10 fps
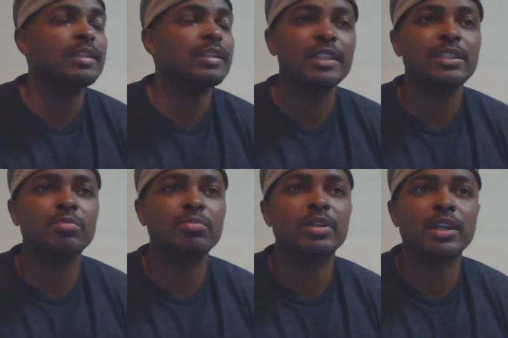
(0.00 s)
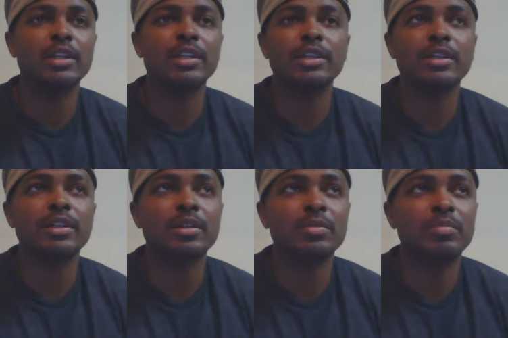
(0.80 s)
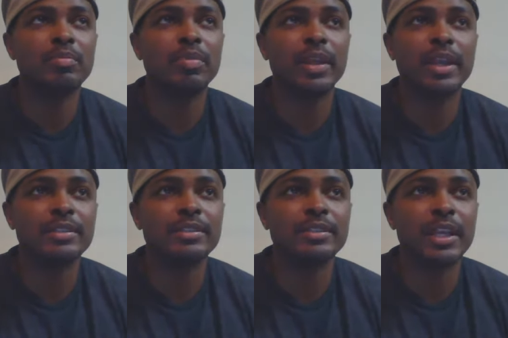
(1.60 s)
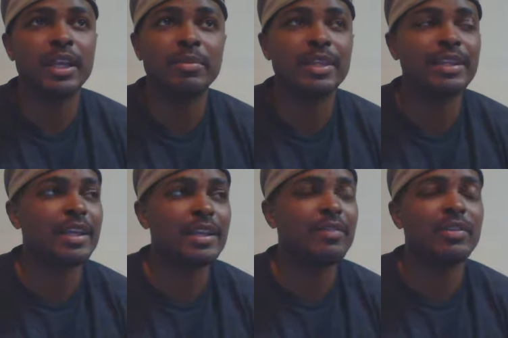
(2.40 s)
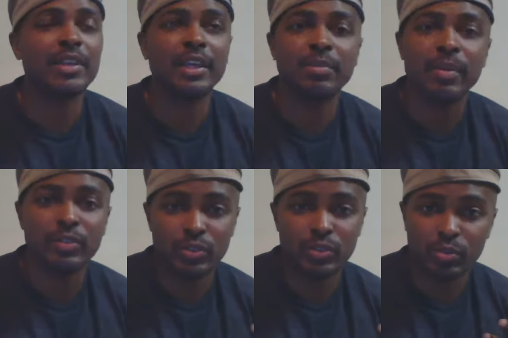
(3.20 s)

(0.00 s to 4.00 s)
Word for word: that should be a clear blatant statement that they never cared about you